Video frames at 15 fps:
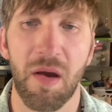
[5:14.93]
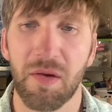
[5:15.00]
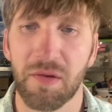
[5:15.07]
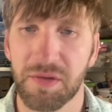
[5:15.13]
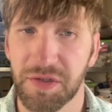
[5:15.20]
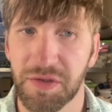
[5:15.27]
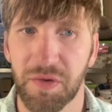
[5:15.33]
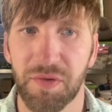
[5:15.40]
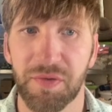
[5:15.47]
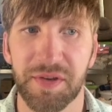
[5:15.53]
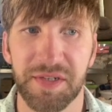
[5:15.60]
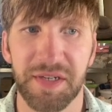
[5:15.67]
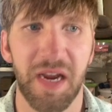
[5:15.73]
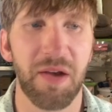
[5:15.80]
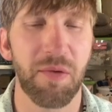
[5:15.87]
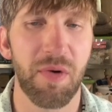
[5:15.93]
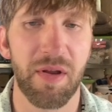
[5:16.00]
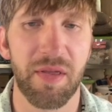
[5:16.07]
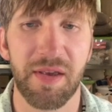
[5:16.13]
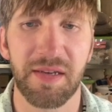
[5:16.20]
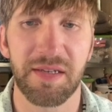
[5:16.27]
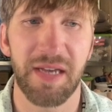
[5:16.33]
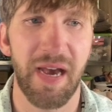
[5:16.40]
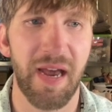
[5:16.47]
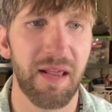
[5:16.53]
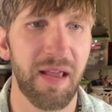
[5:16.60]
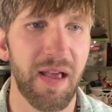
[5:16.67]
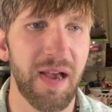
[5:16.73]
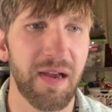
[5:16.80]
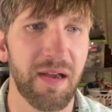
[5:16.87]
Sold the second one of these
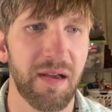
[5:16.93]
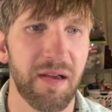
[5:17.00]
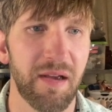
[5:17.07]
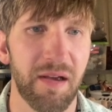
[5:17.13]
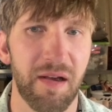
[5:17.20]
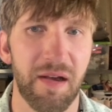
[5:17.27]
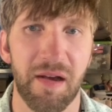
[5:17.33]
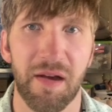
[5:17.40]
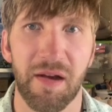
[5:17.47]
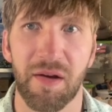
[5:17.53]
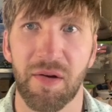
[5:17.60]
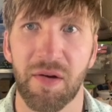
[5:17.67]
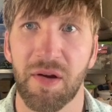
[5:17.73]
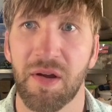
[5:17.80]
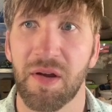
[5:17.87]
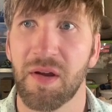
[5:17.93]
Cadillac, what